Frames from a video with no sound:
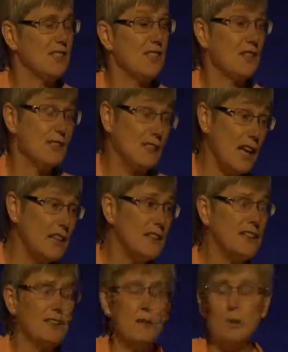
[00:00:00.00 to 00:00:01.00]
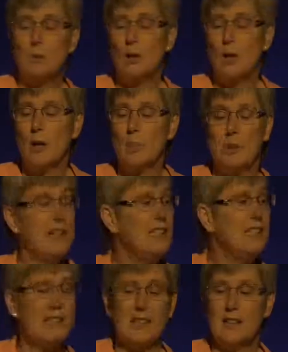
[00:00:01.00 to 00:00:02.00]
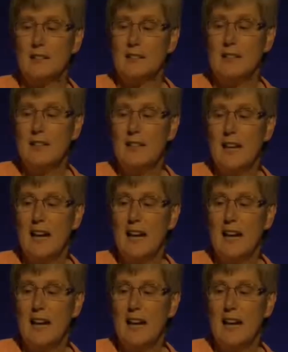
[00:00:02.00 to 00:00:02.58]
cells, like in the normal RPE cells,